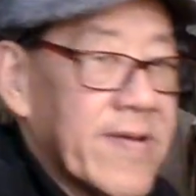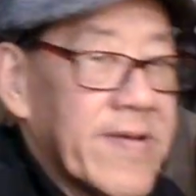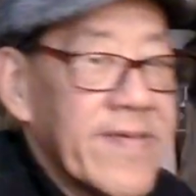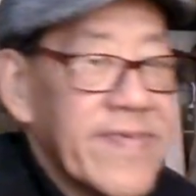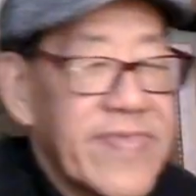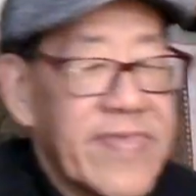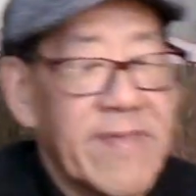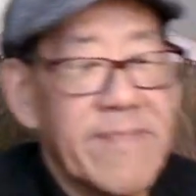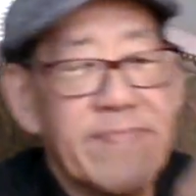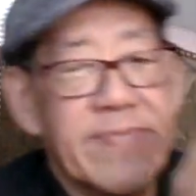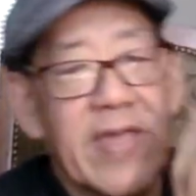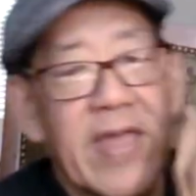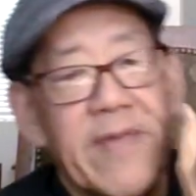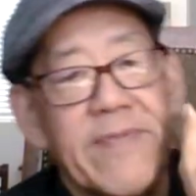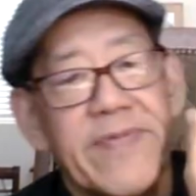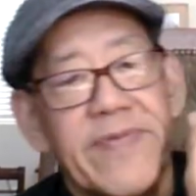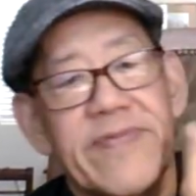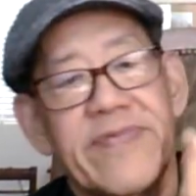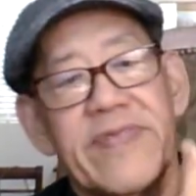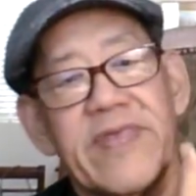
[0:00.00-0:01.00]

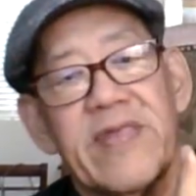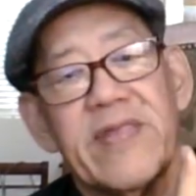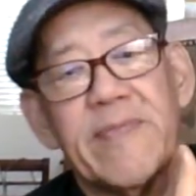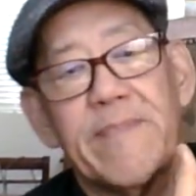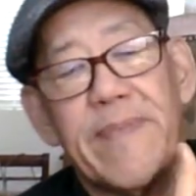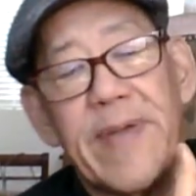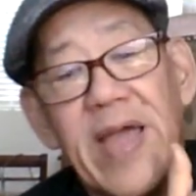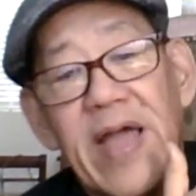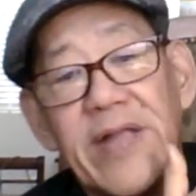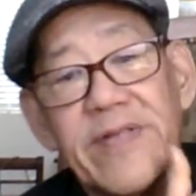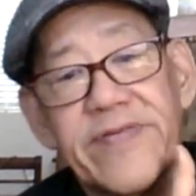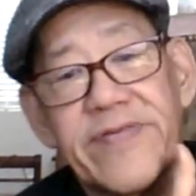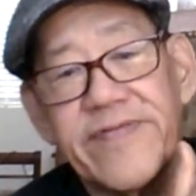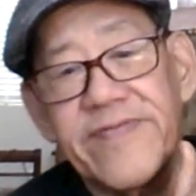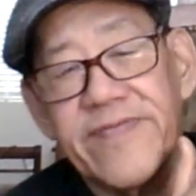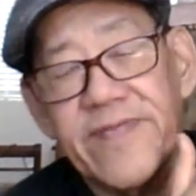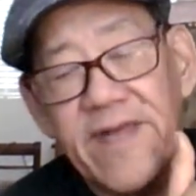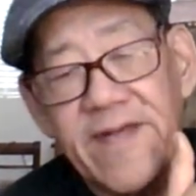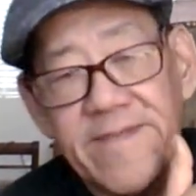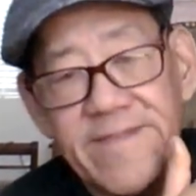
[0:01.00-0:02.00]
Sometimes you see the
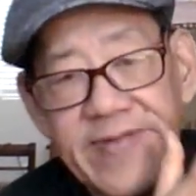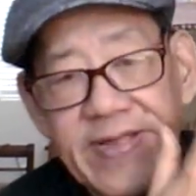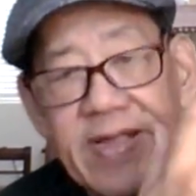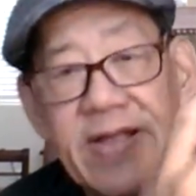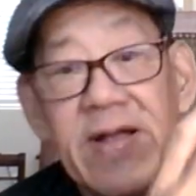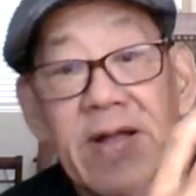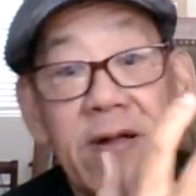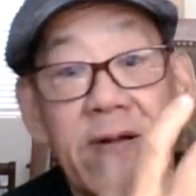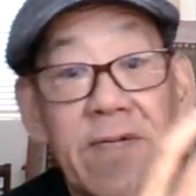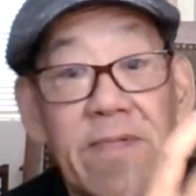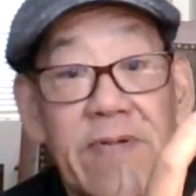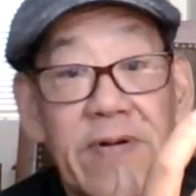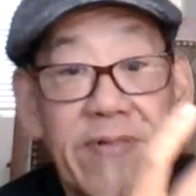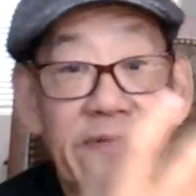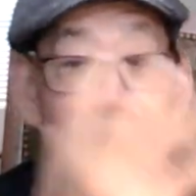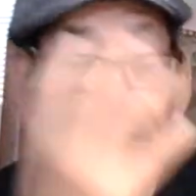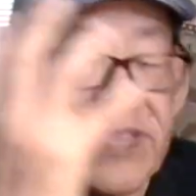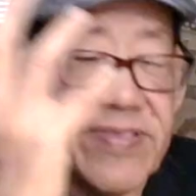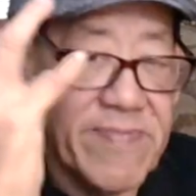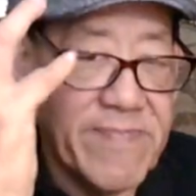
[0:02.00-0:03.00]
patches on me. Well,
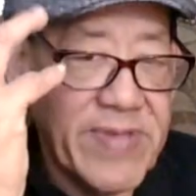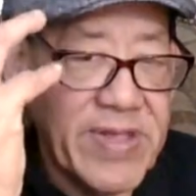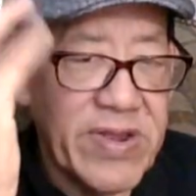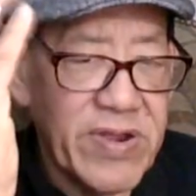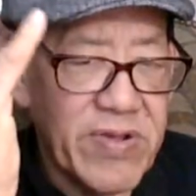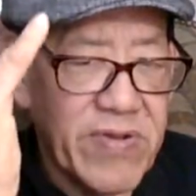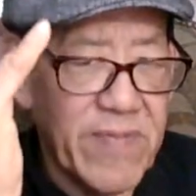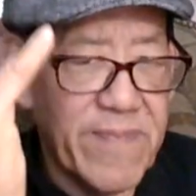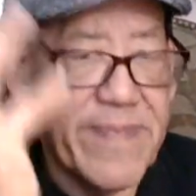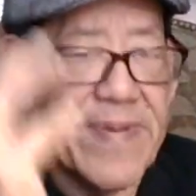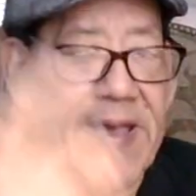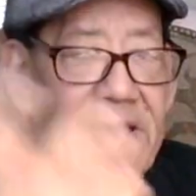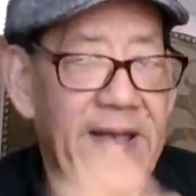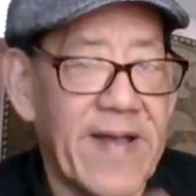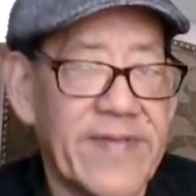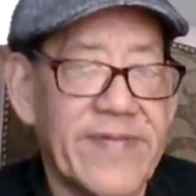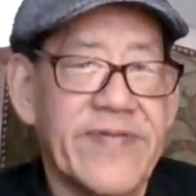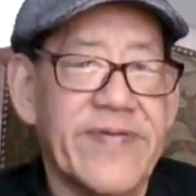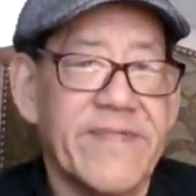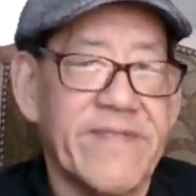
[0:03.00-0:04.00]
that's a medical
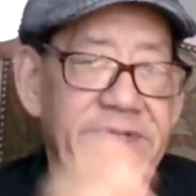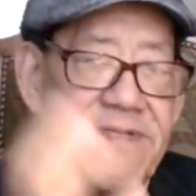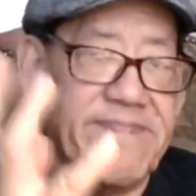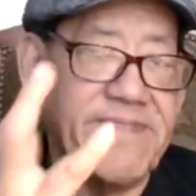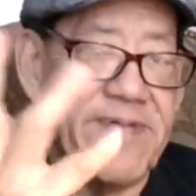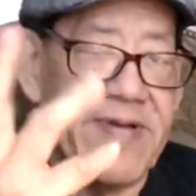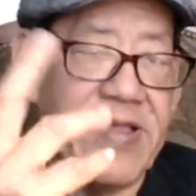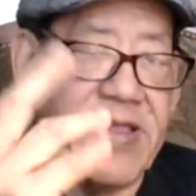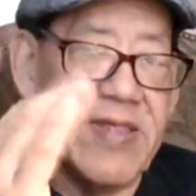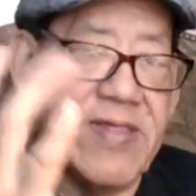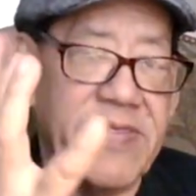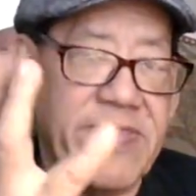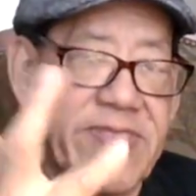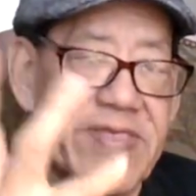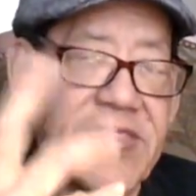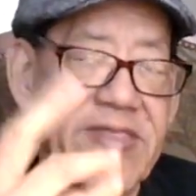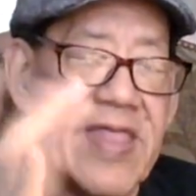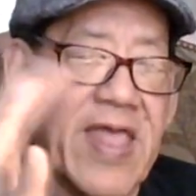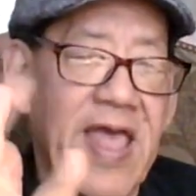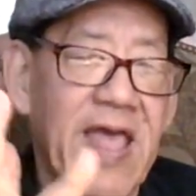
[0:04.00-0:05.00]
patch. If I
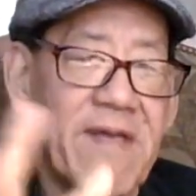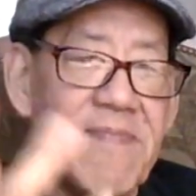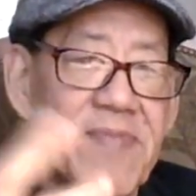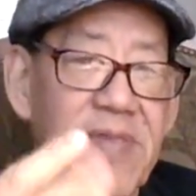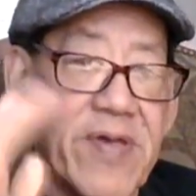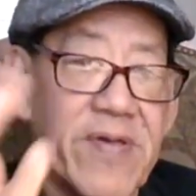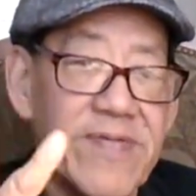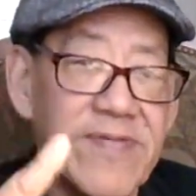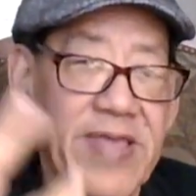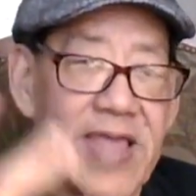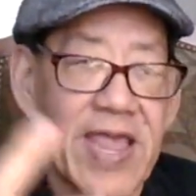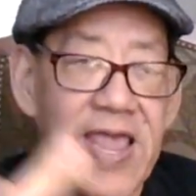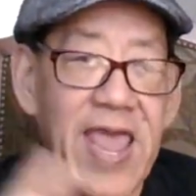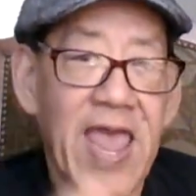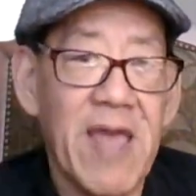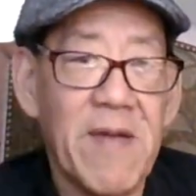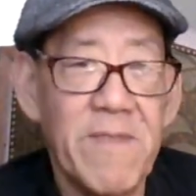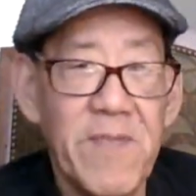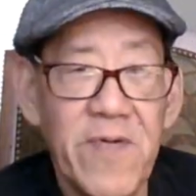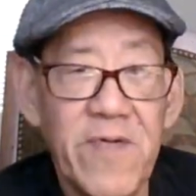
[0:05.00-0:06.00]
didn't have those, I
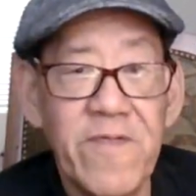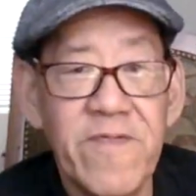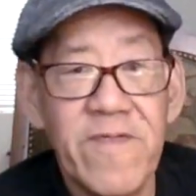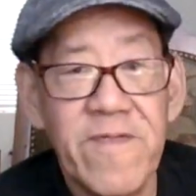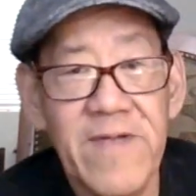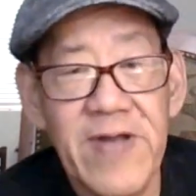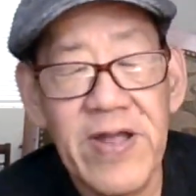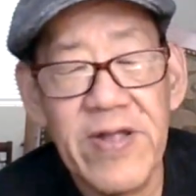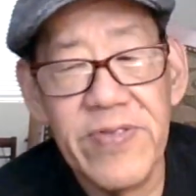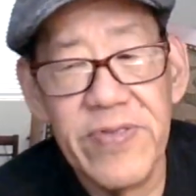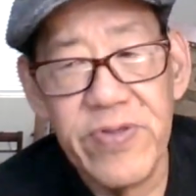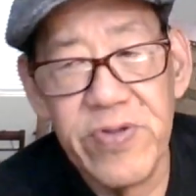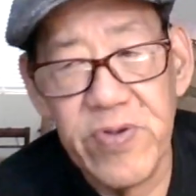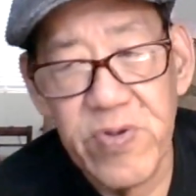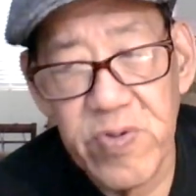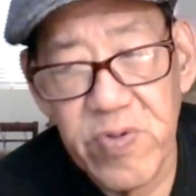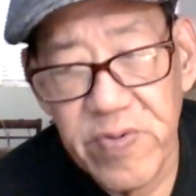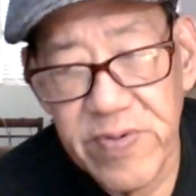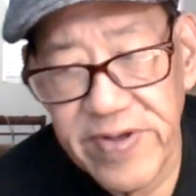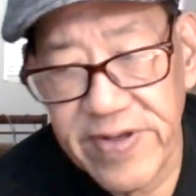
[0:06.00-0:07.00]
can't move around too
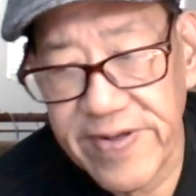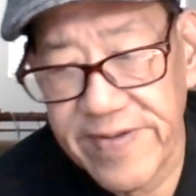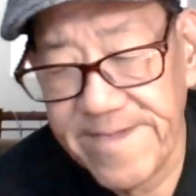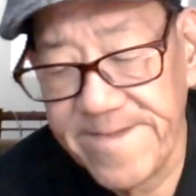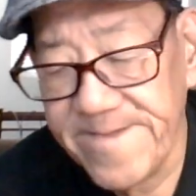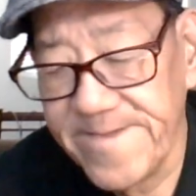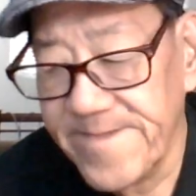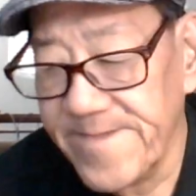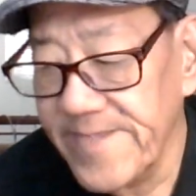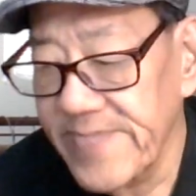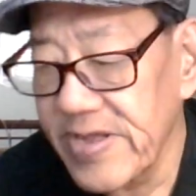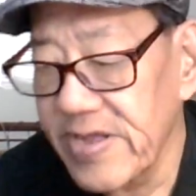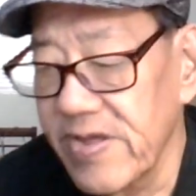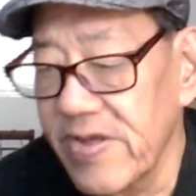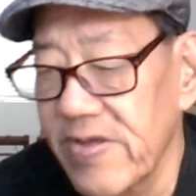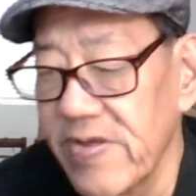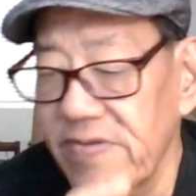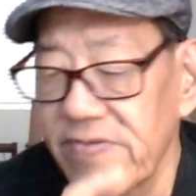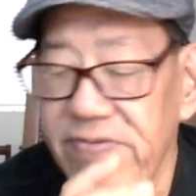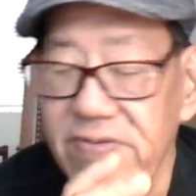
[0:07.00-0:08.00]
quick.
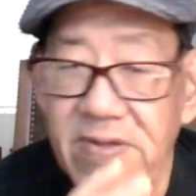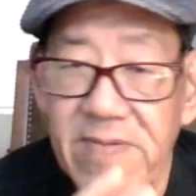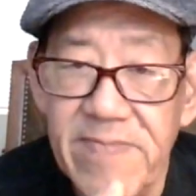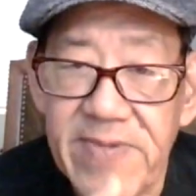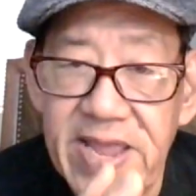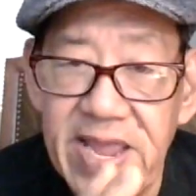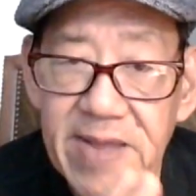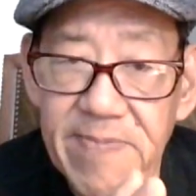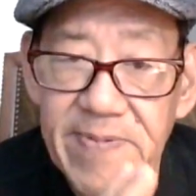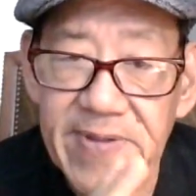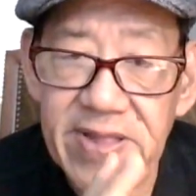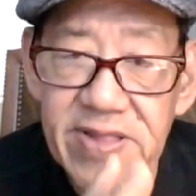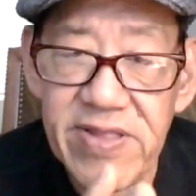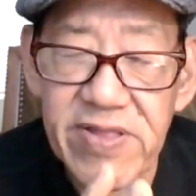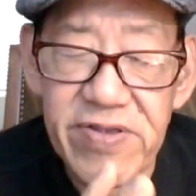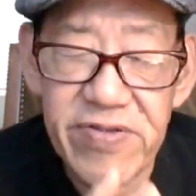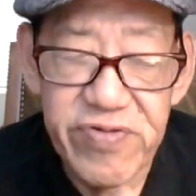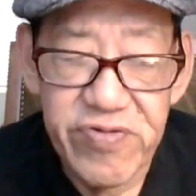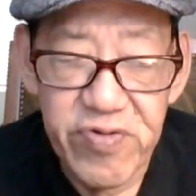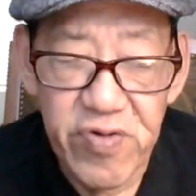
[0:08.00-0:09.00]
So I'm keeping
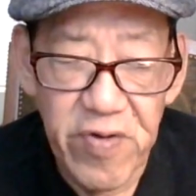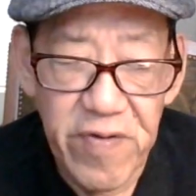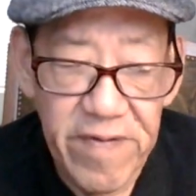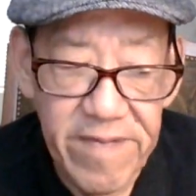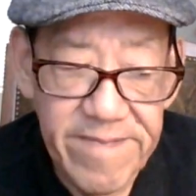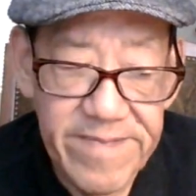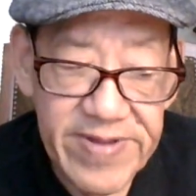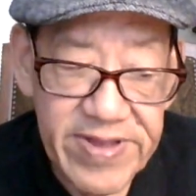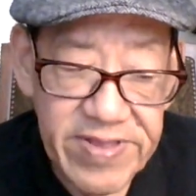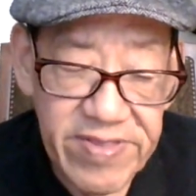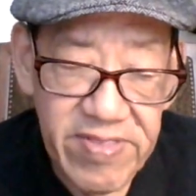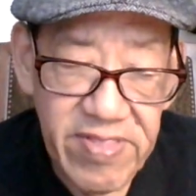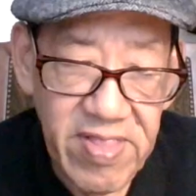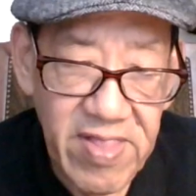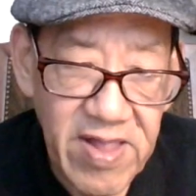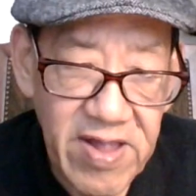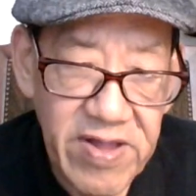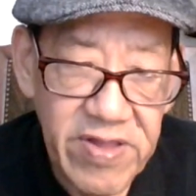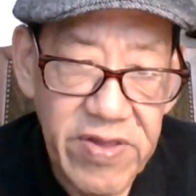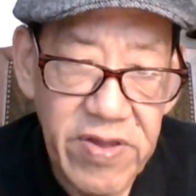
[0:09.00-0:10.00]
this short because a
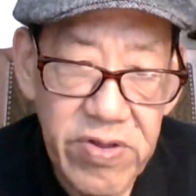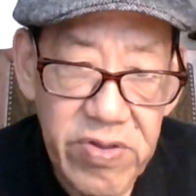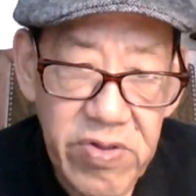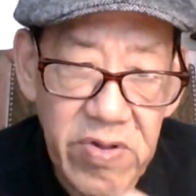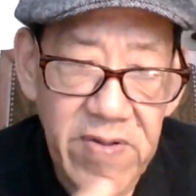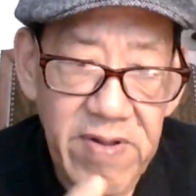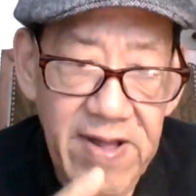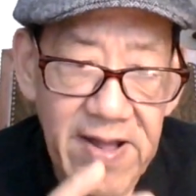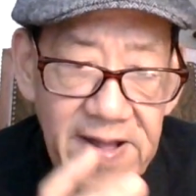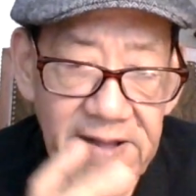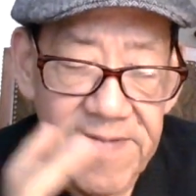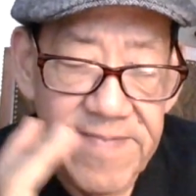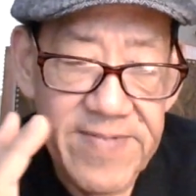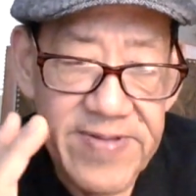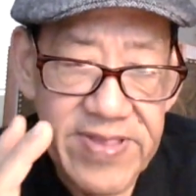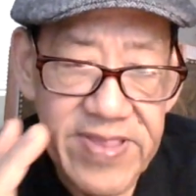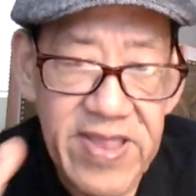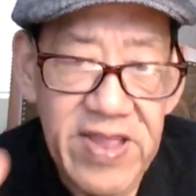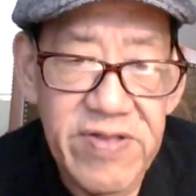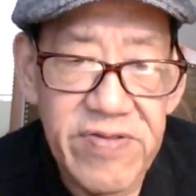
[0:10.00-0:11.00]
lot of you don't have
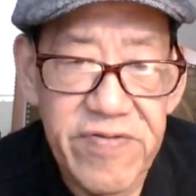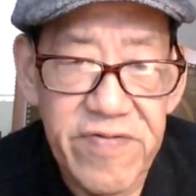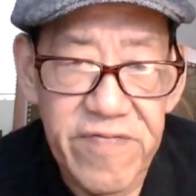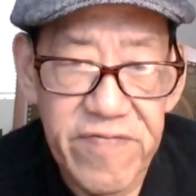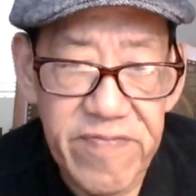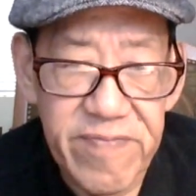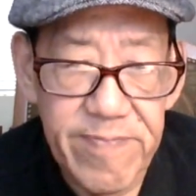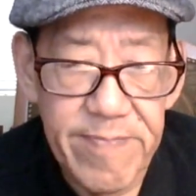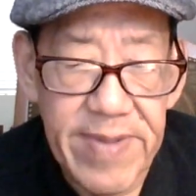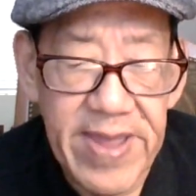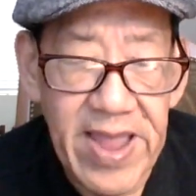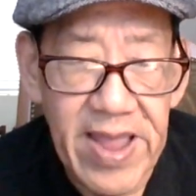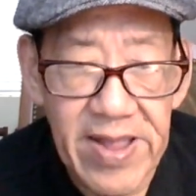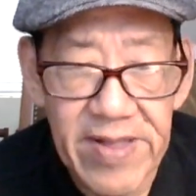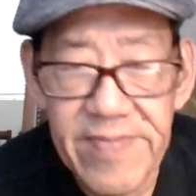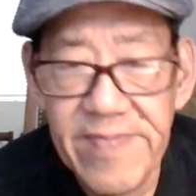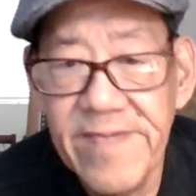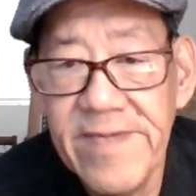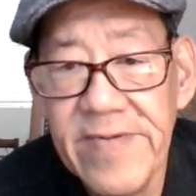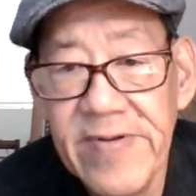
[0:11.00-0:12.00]
attention span.